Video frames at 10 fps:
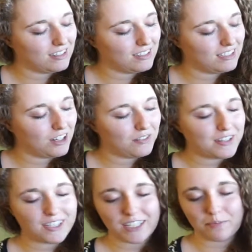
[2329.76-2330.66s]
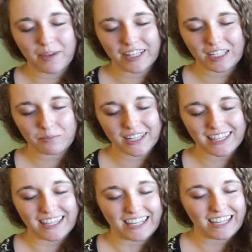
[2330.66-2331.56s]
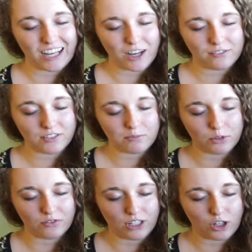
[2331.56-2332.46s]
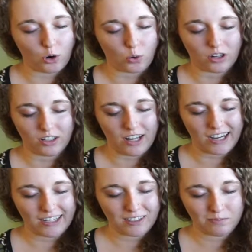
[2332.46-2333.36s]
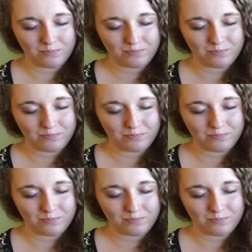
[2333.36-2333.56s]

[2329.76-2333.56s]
you know, this is making me think of the movie Coraline.